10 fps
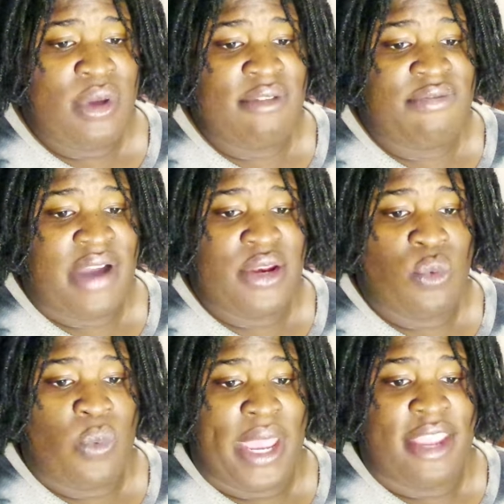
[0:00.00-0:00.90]
can find a
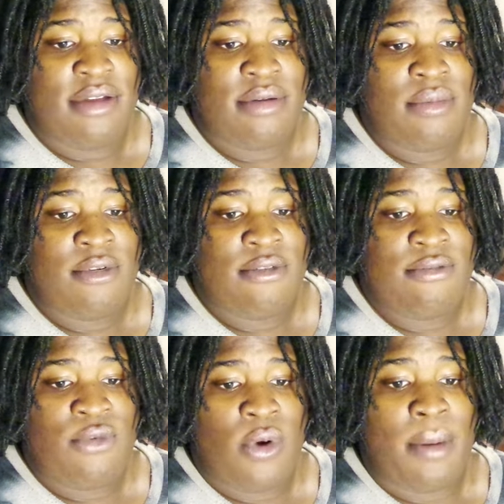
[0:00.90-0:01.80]
way
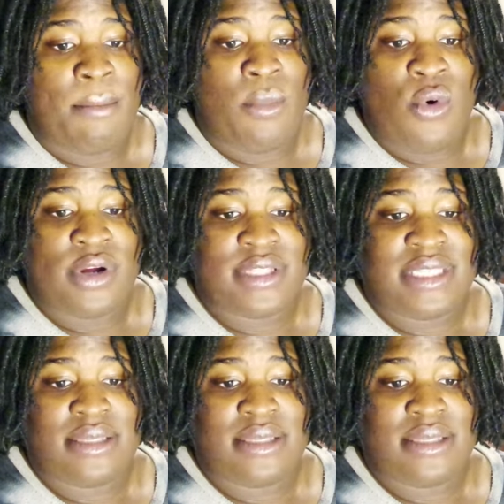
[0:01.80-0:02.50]
for more.